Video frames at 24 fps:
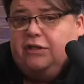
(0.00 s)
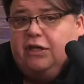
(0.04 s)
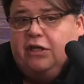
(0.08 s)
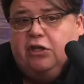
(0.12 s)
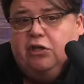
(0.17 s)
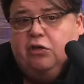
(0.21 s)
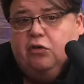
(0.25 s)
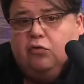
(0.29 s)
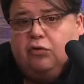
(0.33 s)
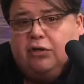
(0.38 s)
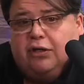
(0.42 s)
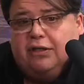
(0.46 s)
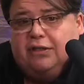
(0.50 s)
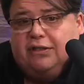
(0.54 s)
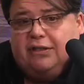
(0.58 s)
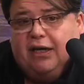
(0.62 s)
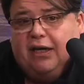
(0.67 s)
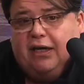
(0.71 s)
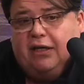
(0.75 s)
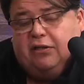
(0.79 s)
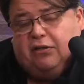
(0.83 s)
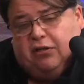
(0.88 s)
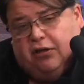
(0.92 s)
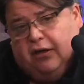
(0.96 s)
thing you can
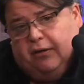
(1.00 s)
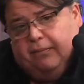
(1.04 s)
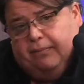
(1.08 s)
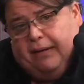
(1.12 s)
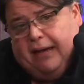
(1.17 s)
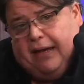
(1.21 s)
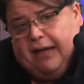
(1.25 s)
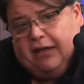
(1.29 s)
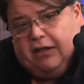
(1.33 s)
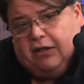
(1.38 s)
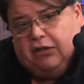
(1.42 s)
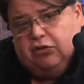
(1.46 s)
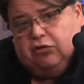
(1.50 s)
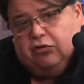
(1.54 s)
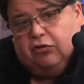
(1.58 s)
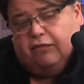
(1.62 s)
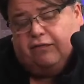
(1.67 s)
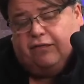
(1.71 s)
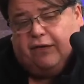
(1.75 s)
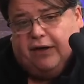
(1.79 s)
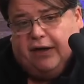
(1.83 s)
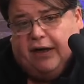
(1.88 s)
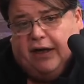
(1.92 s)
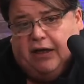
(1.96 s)
take to the bank is your
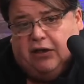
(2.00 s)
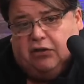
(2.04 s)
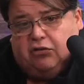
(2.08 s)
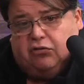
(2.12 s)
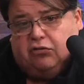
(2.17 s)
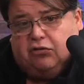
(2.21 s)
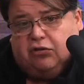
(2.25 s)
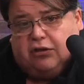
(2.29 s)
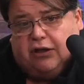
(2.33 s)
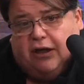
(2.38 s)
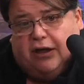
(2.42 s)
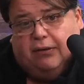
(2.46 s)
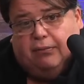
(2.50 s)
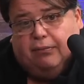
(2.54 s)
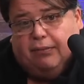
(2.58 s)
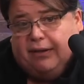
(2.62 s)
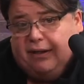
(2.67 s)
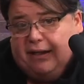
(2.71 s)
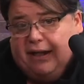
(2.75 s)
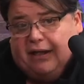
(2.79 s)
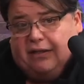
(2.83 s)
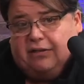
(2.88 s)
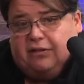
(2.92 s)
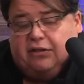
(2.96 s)
financial
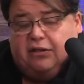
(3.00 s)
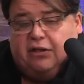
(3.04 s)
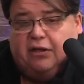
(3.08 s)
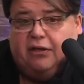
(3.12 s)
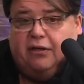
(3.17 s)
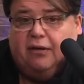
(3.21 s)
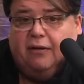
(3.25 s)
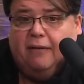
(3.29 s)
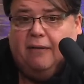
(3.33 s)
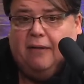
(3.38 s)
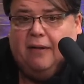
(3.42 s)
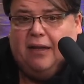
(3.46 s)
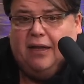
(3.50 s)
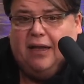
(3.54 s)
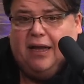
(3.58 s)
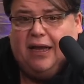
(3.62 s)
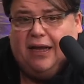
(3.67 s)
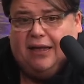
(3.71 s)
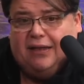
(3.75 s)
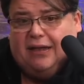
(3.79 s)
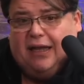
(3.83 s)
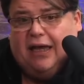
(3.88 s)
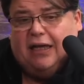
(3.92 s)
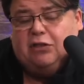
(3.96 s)
statement. That's it.
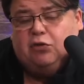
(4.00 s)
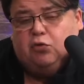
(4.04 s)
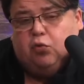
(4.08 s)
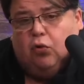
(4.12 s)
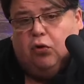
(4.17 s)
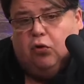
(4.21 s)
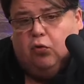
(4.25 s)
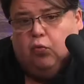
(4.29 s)
And that's what